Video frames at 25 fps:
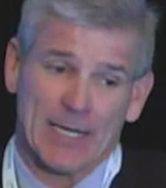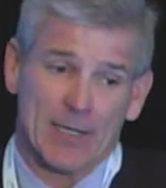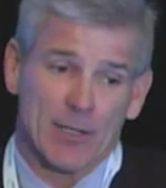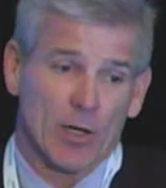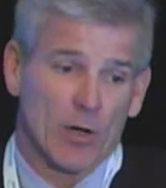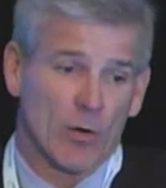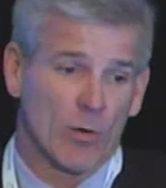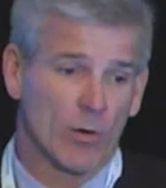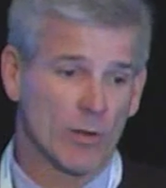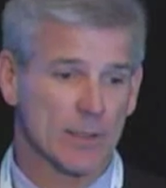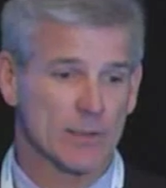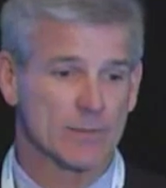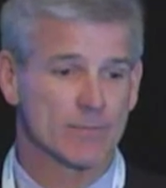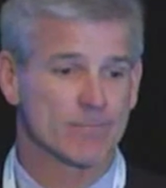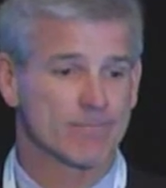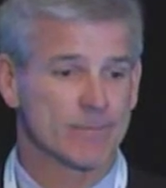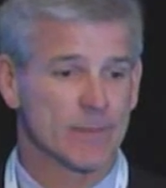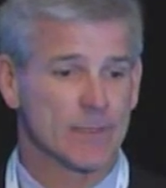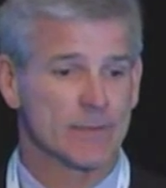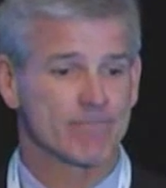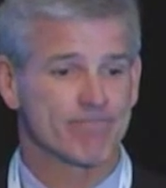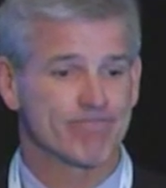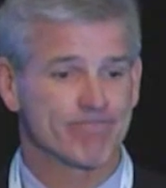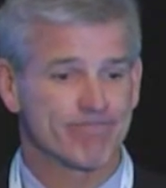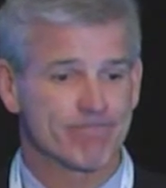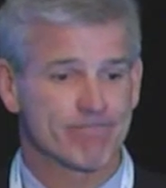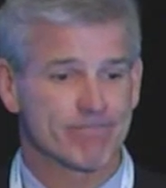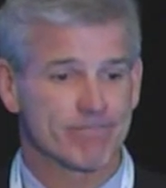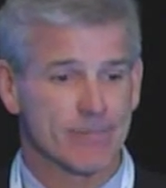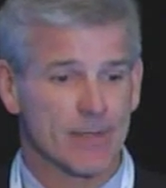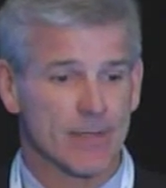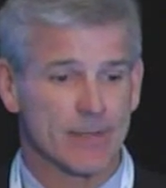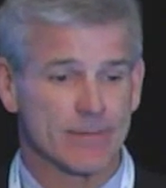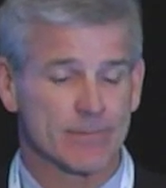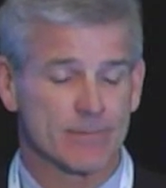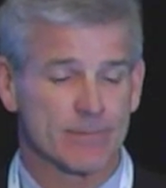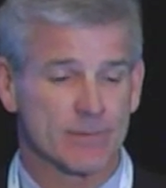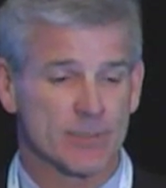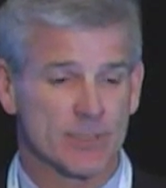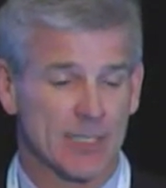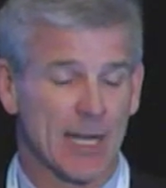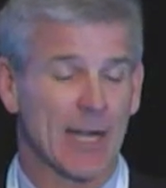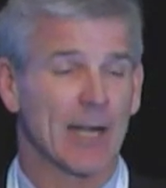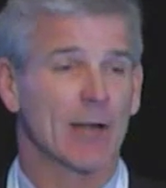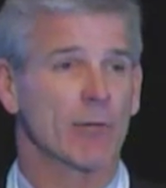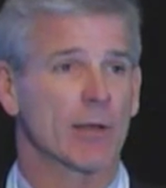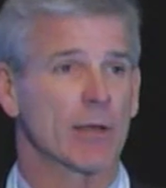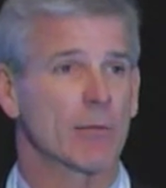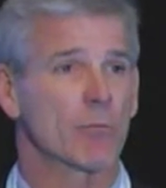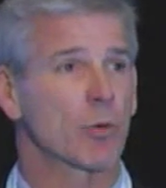know in a
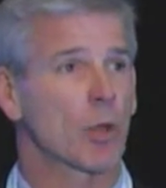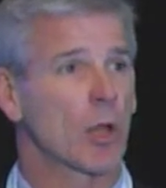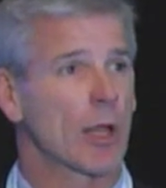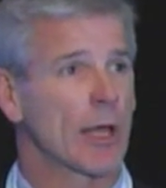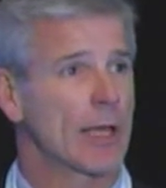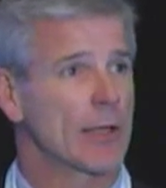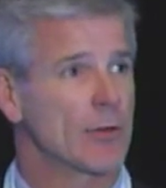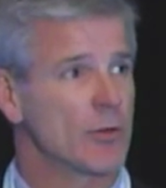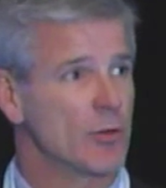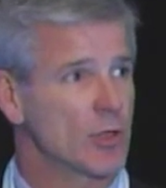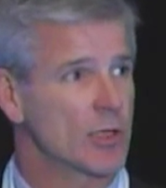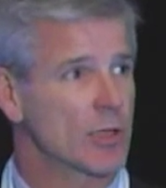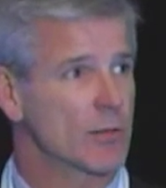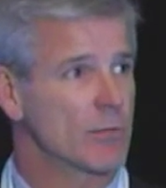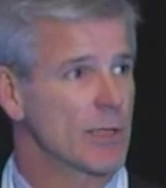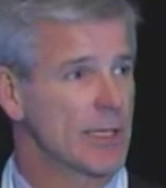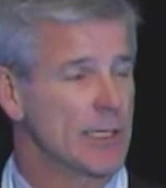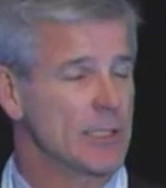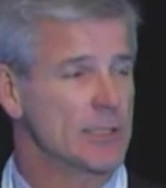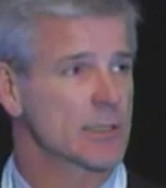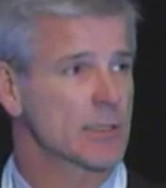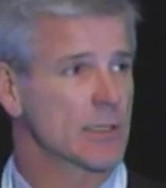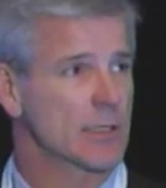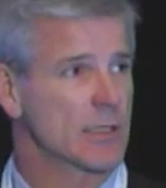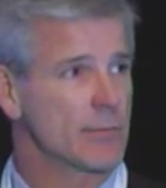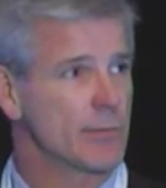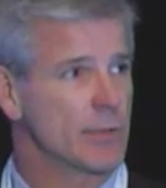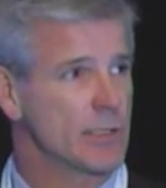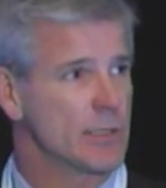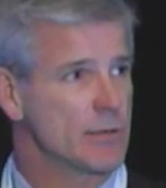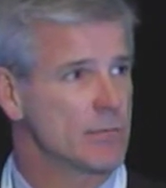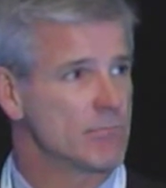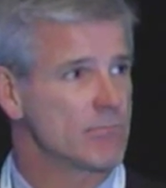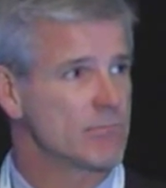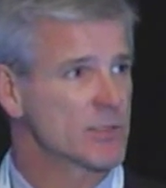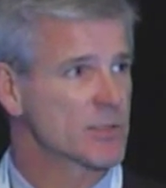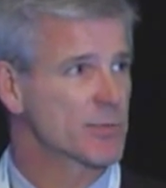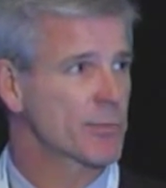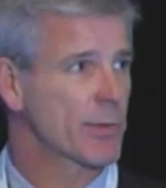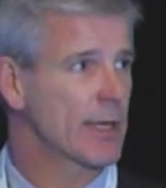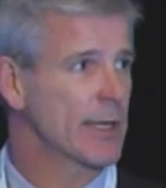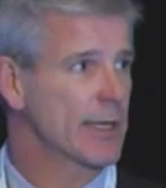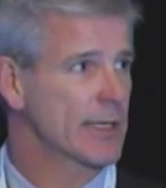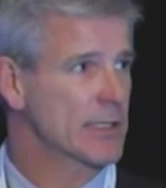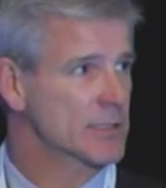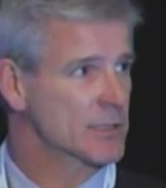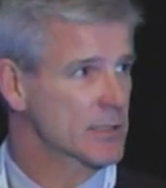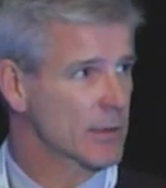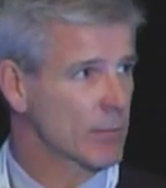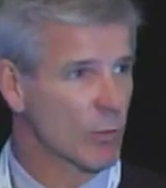styrene plant, you could easily be
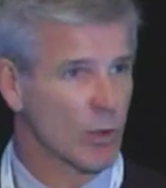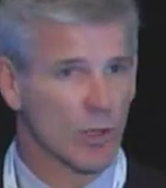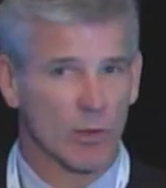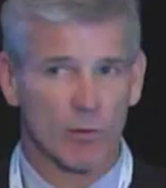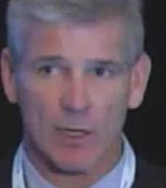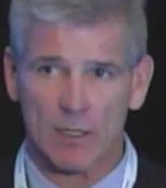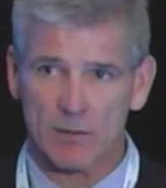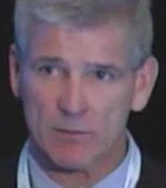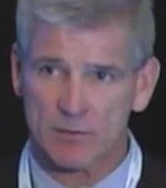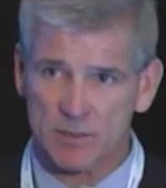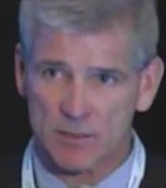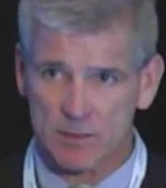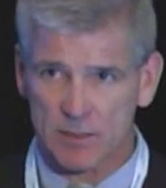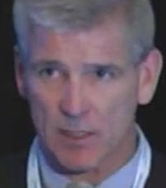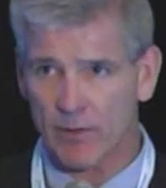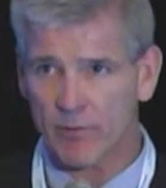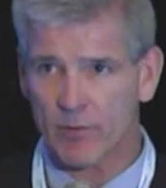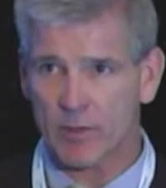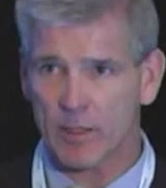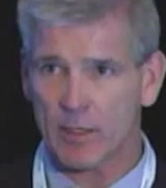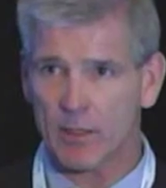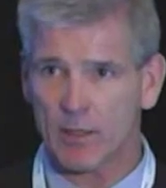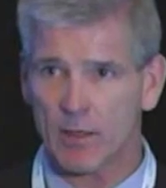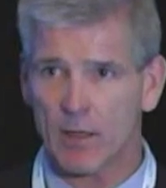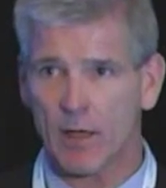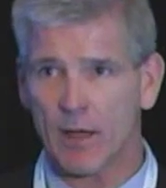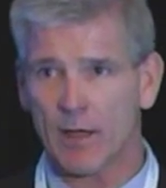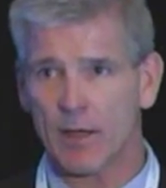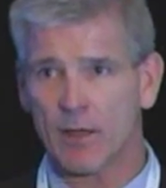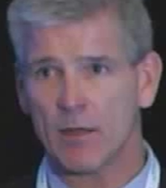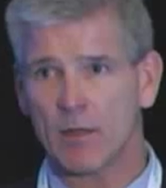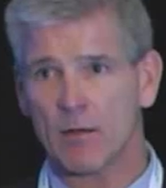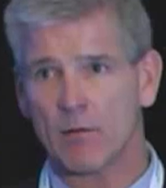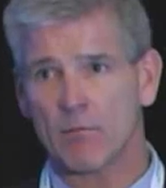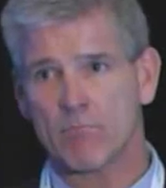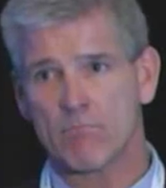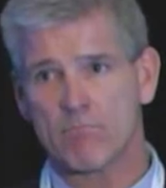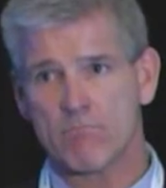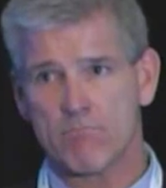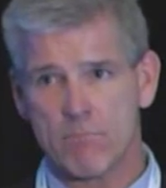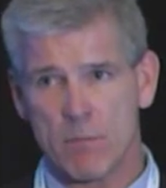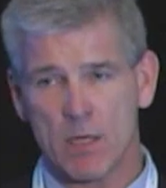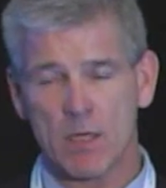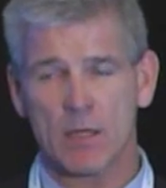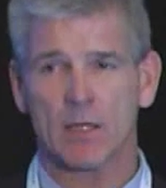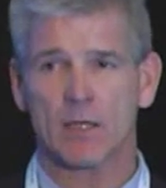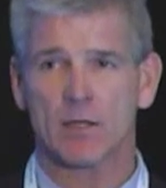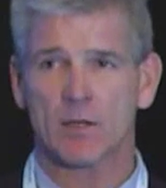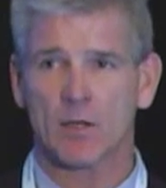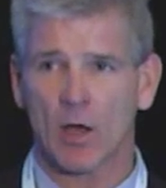spending somewhere around $70 to $80
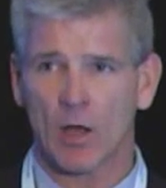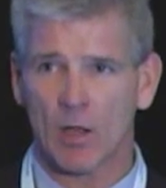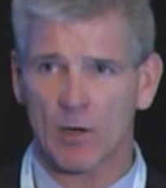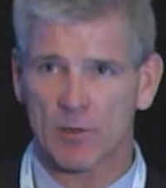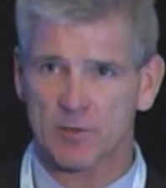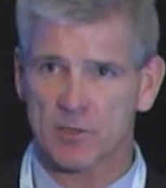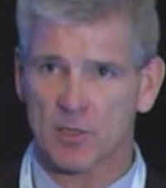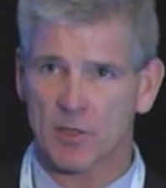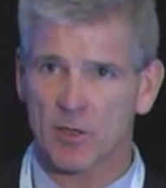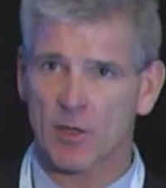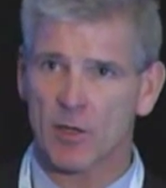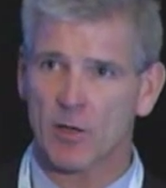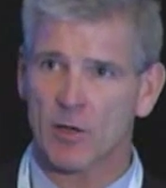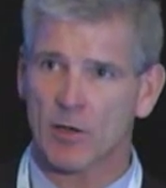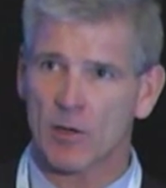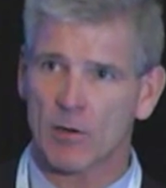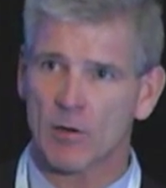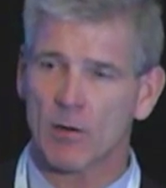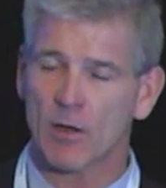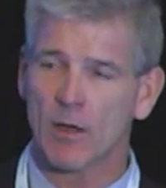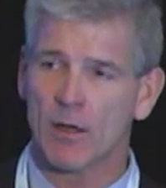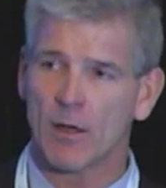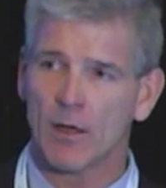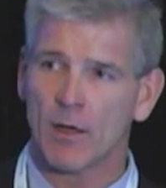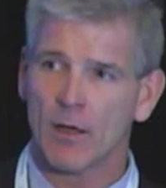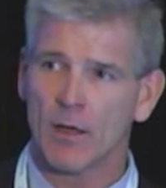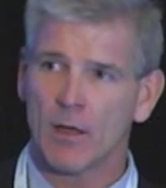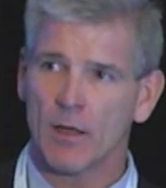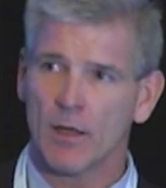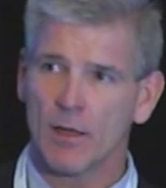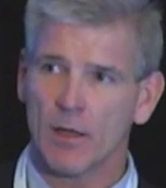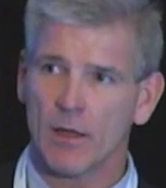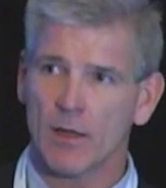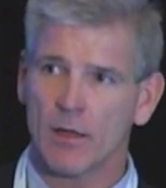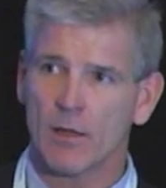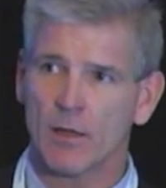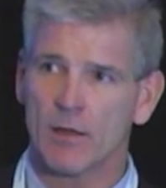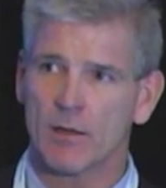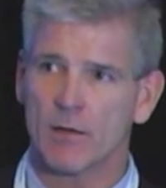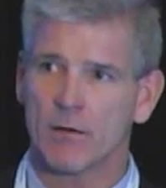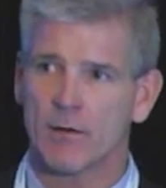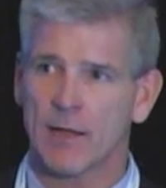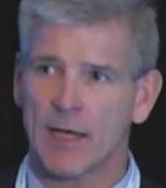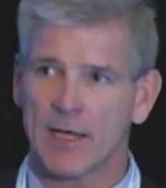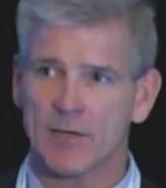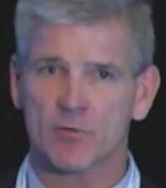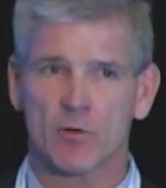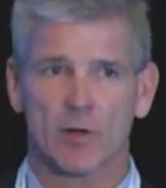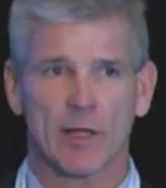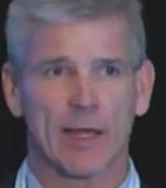million a year in
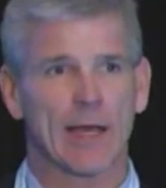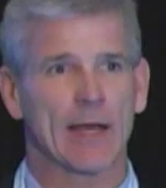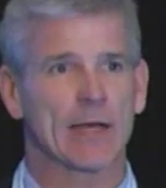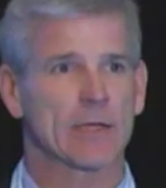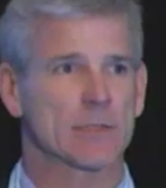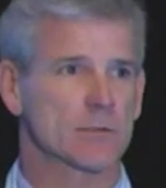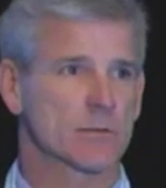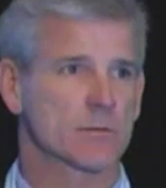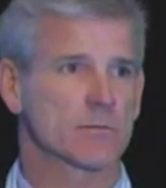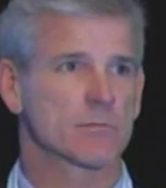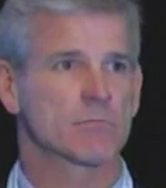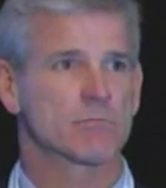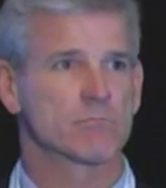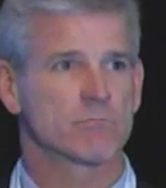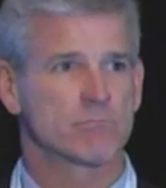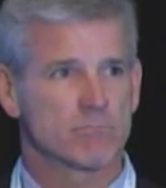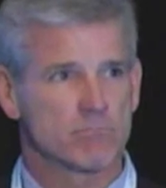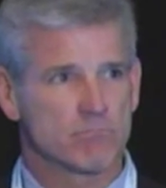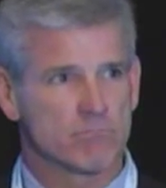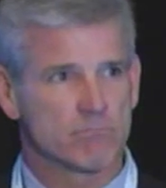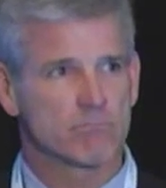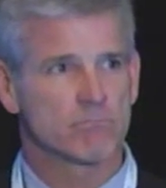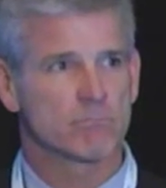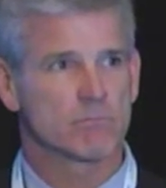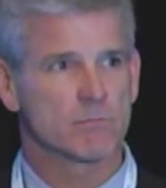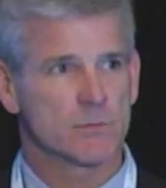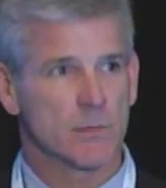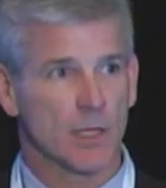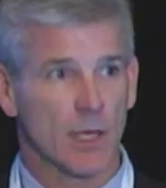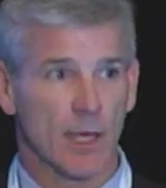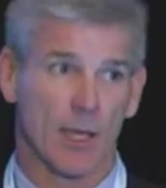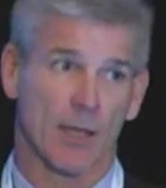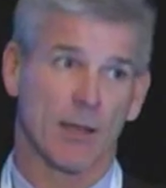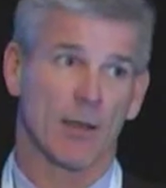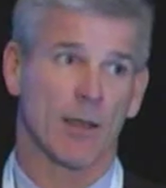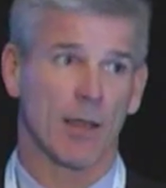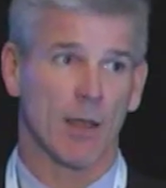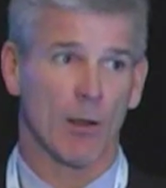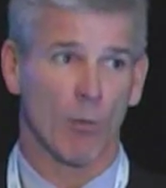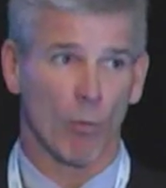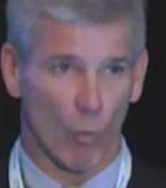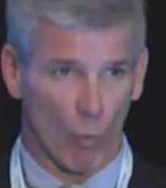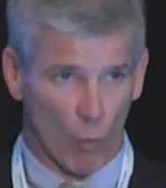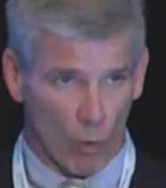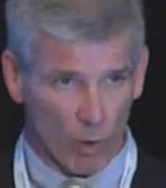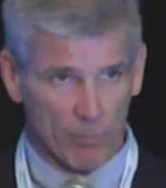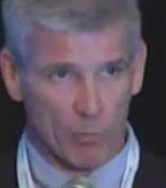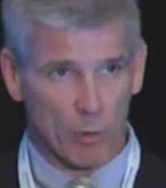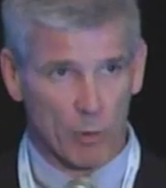natural gas. And one